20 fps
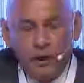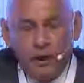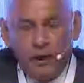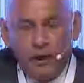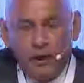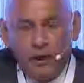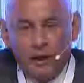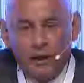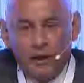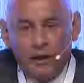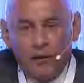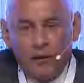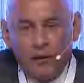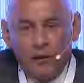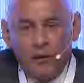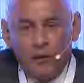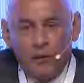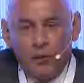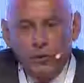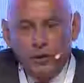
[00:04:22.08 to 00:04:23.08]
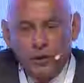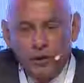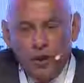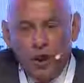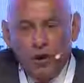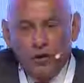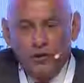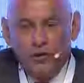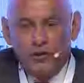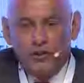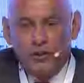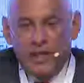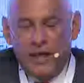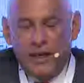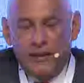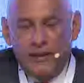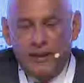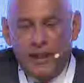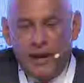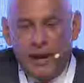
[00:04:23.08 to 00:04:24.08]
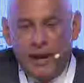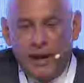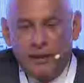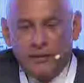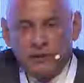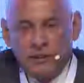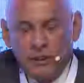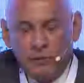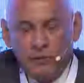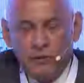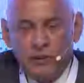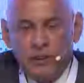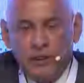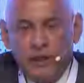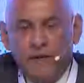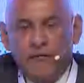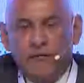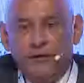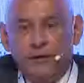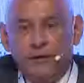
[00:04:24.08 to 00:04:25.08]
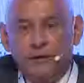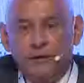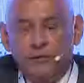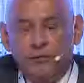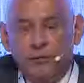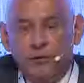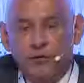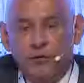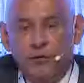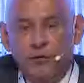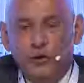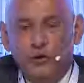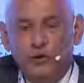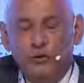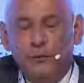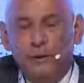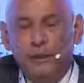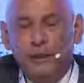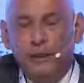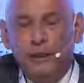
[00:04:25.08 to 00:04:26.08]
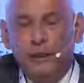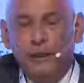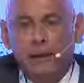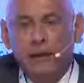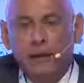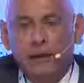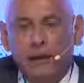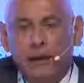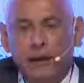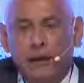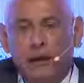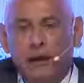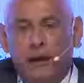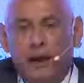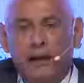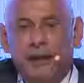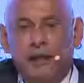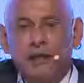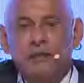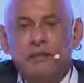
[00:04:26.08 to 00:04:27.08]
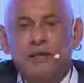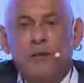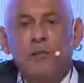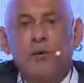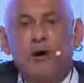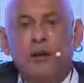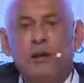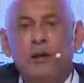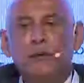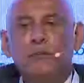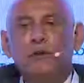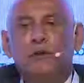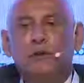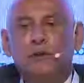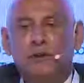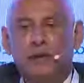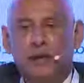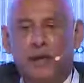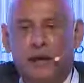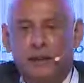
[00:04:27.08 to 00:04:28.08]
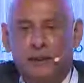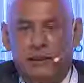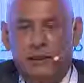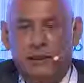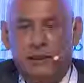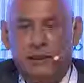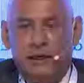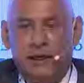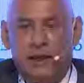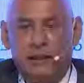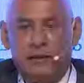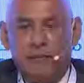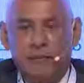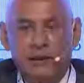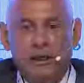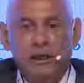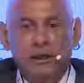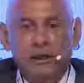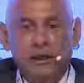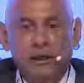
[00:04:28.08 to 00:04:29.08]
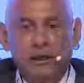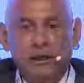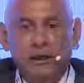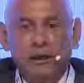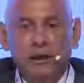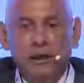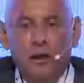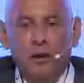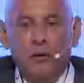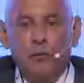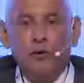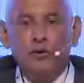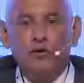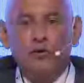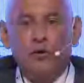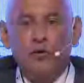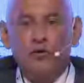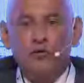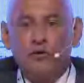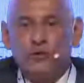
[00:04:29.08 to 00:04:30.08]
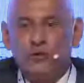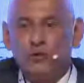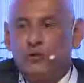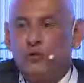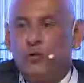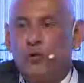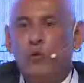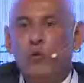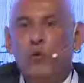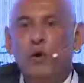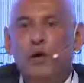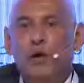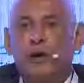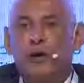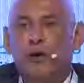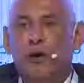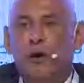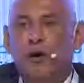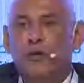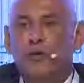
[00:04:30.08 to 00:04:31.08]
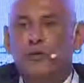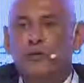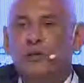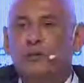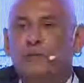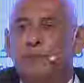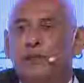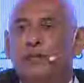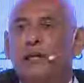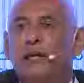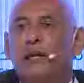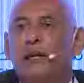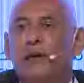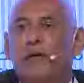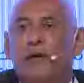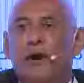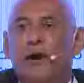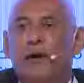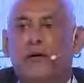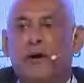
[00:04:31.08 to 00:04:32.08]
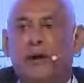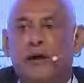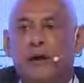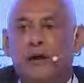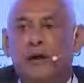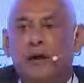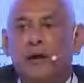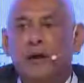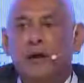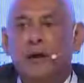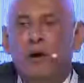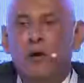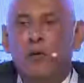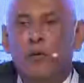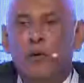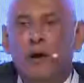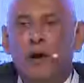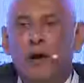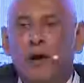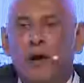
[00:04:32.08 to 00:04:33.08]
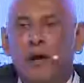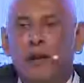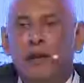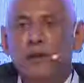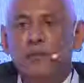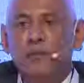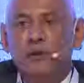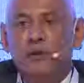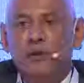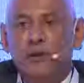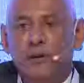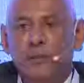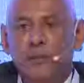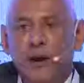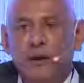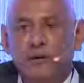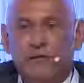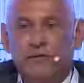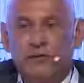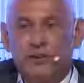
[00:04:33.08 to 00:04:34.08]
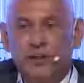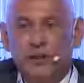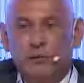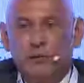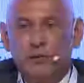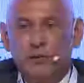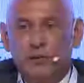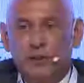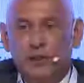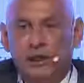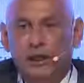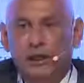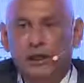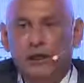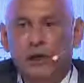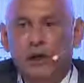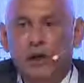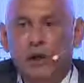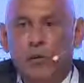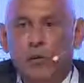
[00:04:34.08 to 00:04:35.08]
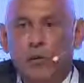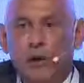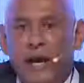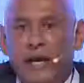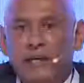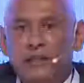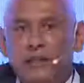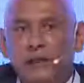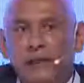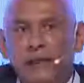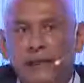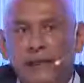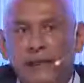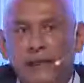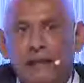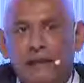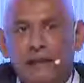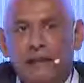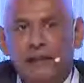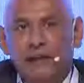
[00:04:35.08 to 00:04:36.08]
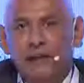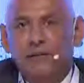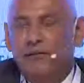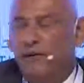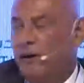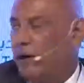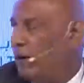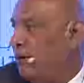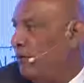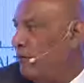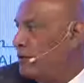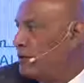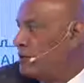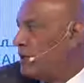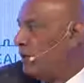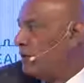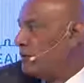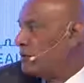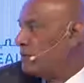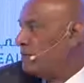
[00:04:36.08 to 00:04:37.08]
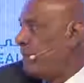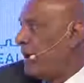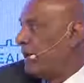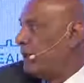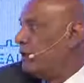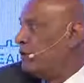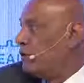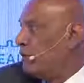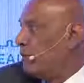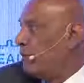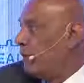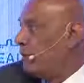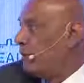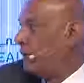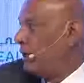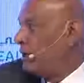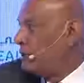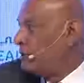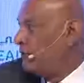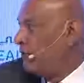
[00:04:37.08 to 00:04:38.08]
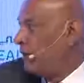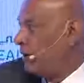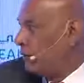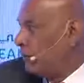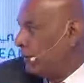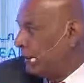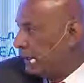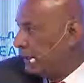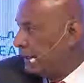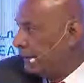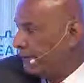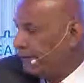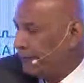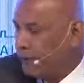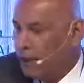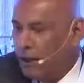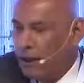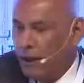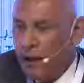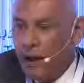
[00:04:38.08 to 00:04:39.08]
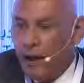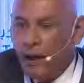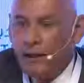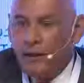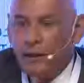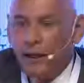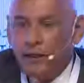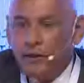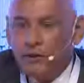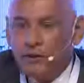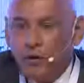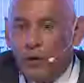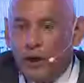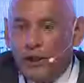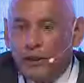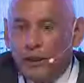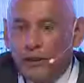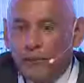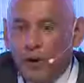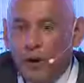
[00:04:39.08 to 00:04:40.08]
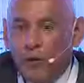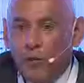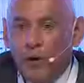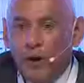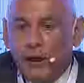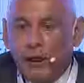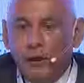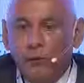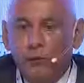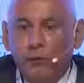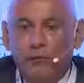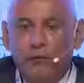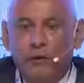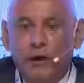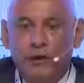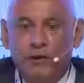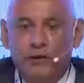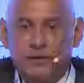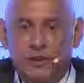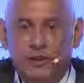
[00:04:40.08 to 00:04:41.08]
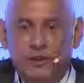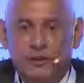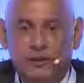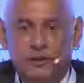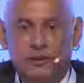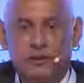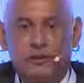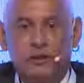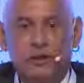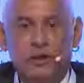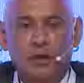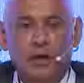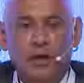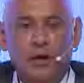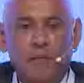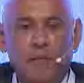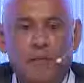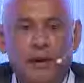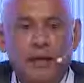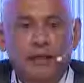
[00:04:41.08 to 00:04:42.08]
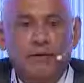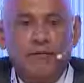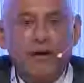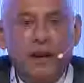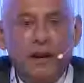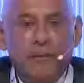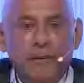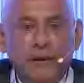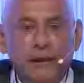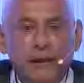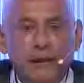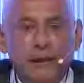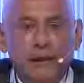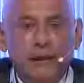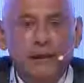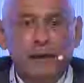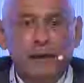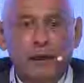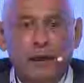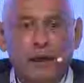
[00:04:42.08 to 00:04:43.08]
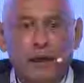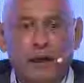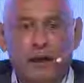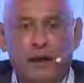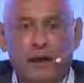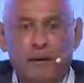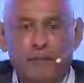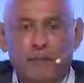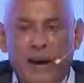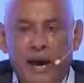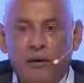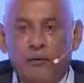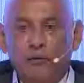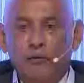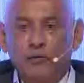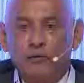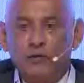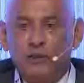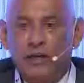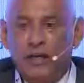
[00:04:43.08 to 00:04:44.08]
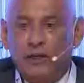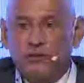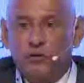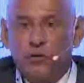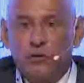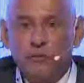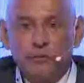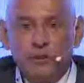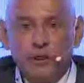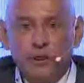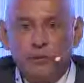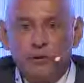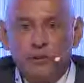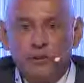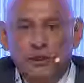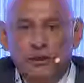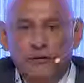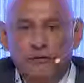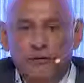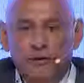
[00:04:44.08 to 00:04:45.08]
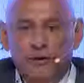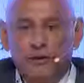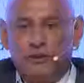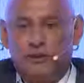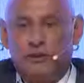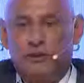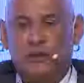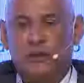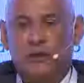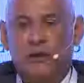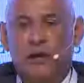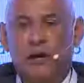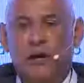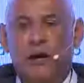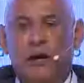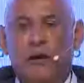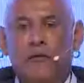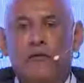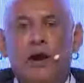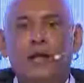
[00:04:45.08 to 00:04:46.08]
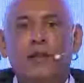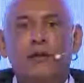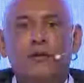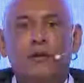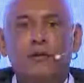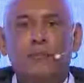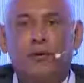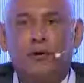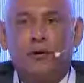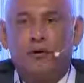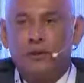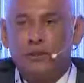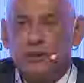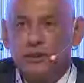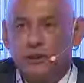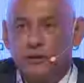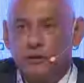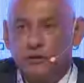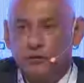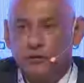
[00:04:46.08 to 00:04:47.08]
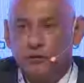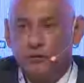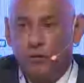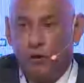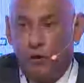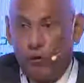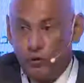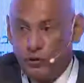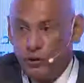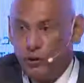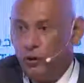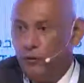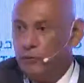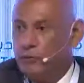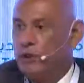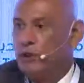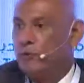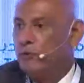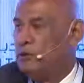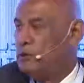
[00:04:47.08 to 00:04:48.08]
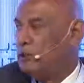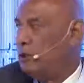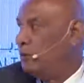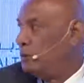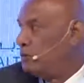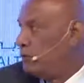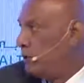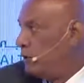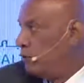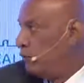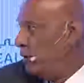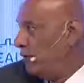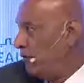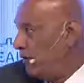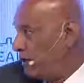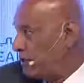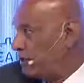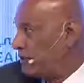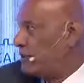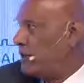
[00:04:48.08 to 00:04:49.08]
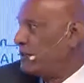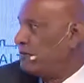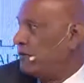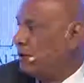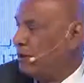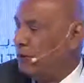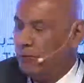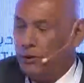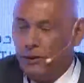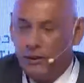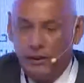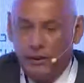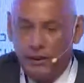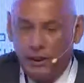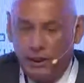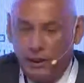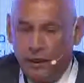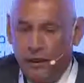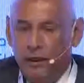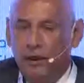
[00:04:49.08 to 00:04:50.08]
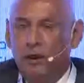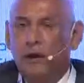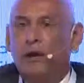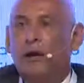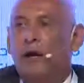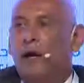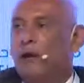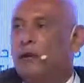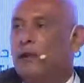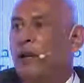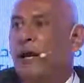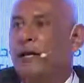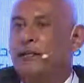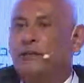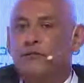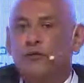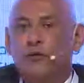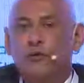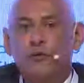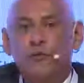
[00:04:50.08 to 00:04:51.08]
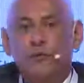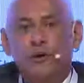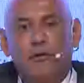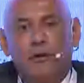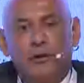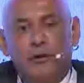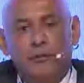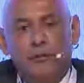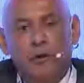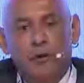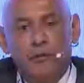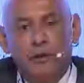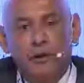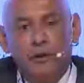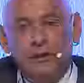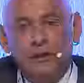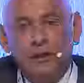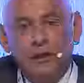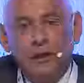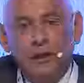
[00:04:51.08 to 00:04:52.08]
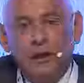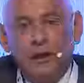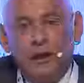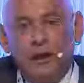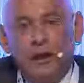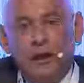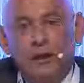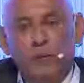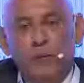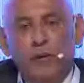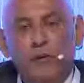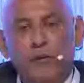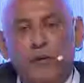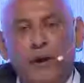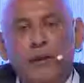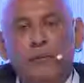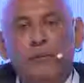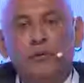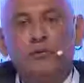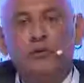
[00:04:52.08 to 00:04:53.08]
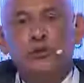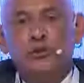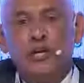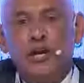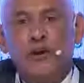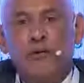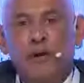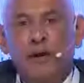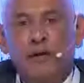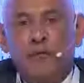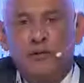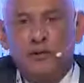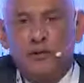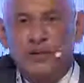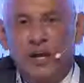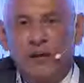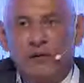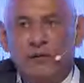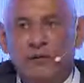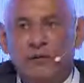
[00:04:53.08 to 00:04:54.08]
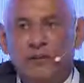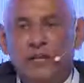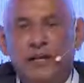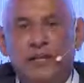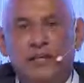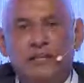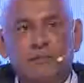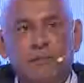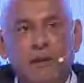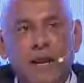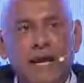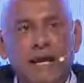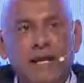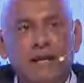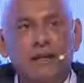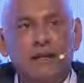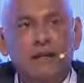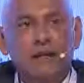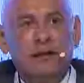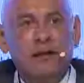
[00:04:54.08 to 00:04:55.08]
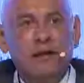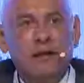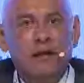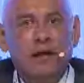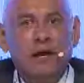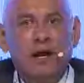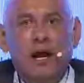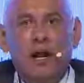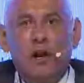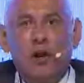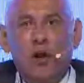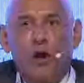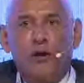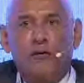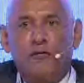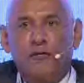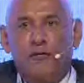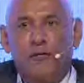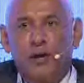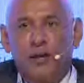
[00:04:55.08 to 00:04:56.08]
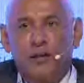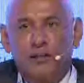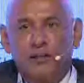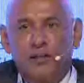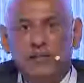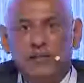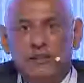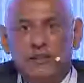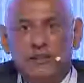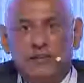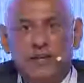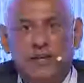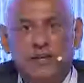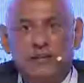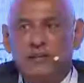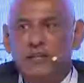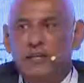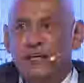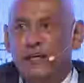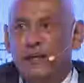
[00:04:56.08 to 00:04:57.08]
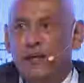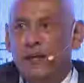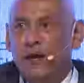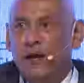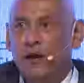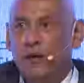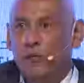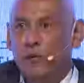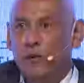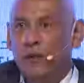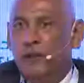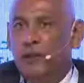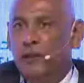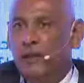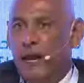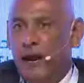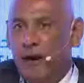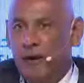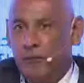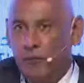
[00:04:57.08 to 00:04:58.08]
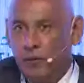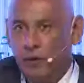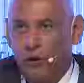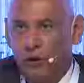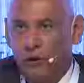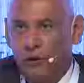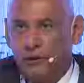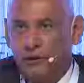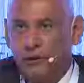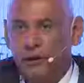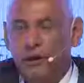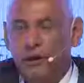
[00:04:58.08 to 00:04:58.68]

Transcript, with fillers: uh, with the knowledge that, that our sequencing effort was going to be, uh, I guess, somewhat limited at the, at the beginning, we chose to sort of work on this particular area where a limited amount of sequencing would actually deliver results back into the population very quickly. And, and so I think by working with rare diseases, by developing uh, panels and exome sequencing first, uh, rather than progressing to whole genome sequencing, which we are doing very successfully with uh, uh, the likes of Illumina at the moment, uh, we were able to generate results that explained a lot of the rare diseases that are seen within the Arab world.